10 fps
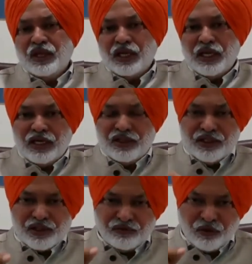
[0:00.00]
And
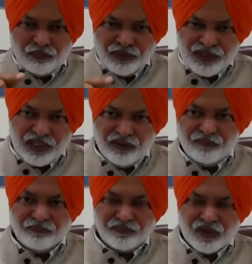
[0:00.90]
this Form 10,
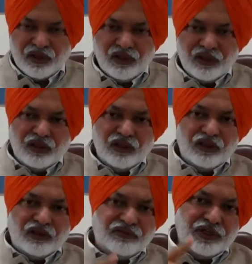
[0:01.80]

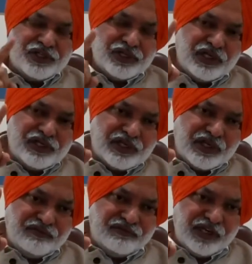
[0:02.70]
which is
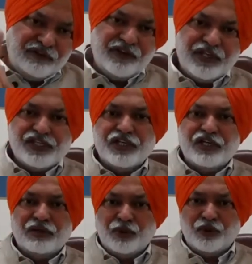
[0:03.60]
a verification
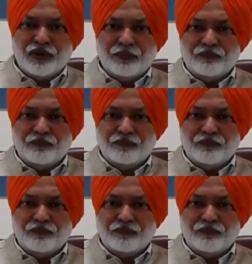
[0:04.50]
report